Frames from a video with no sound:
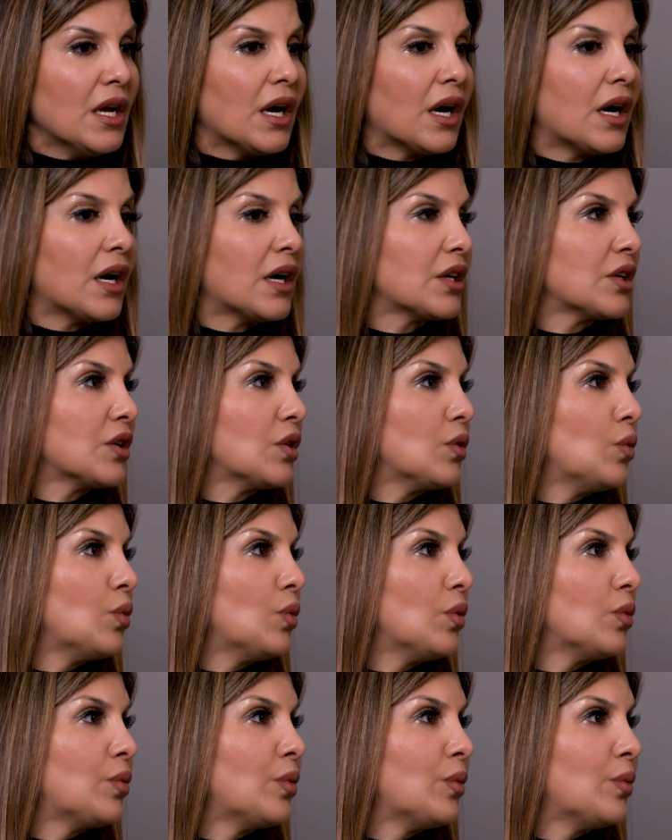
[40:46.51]

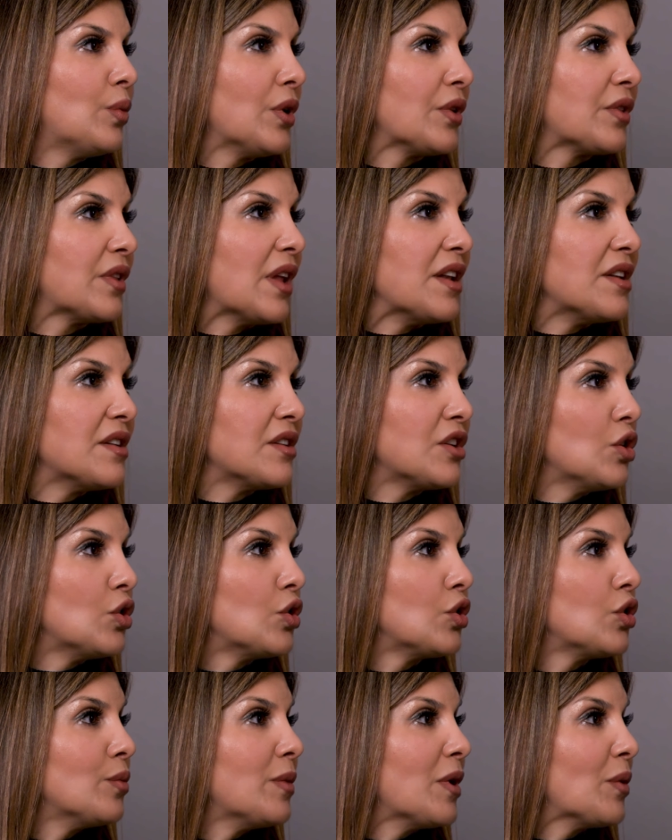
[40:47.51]
Well, then,
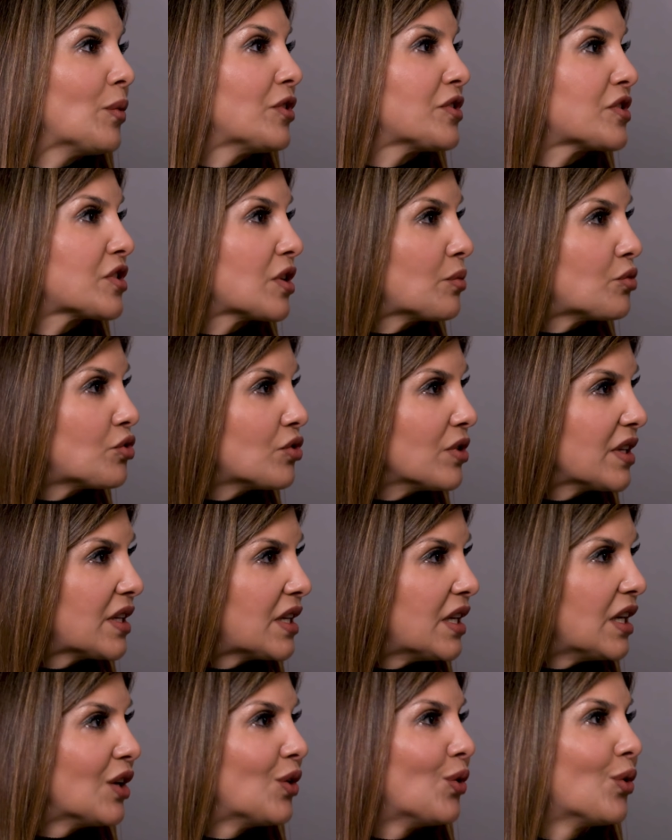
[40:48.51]
you may want to stop
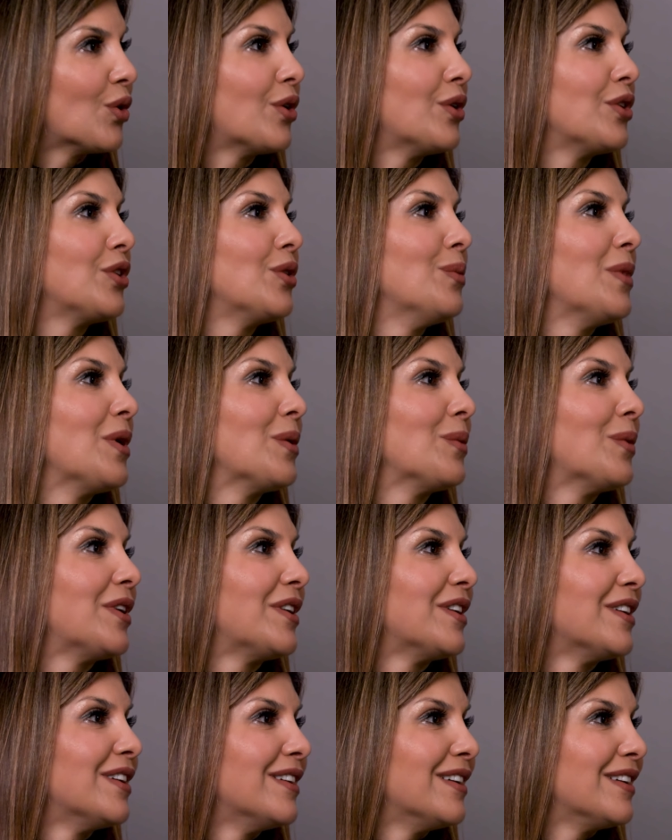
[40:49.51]
drinking, or you may
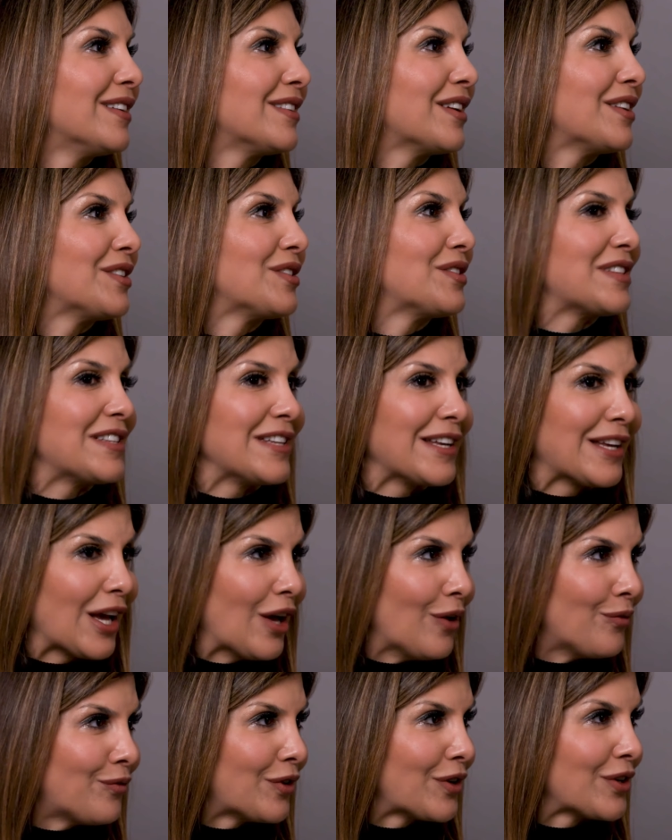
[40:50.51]
want to seek
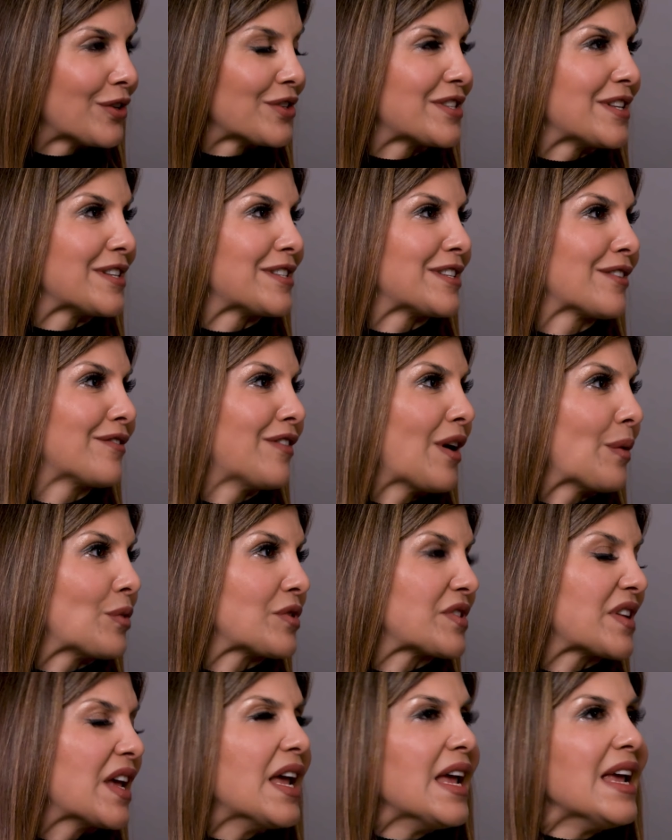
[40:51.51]
help for your cystic
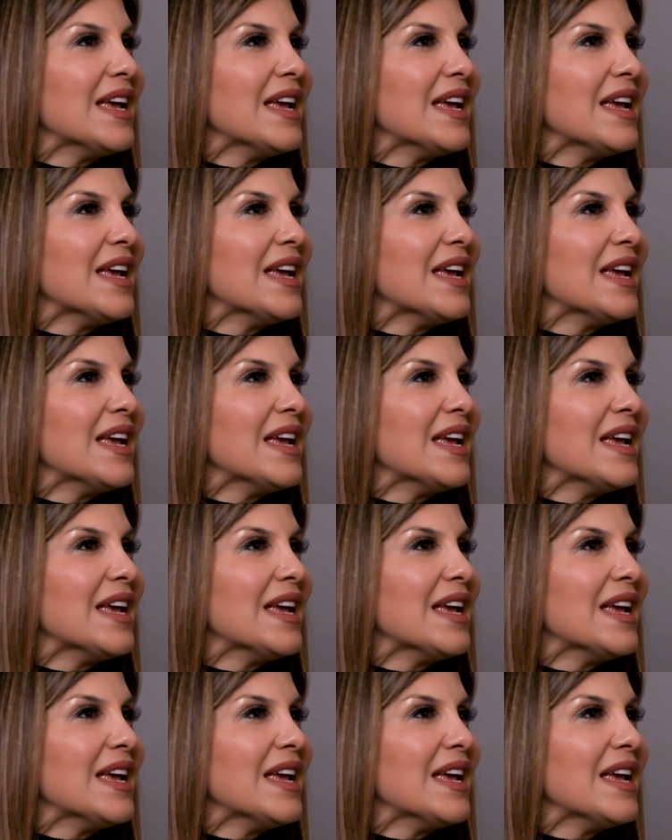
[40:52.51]
fibrosis.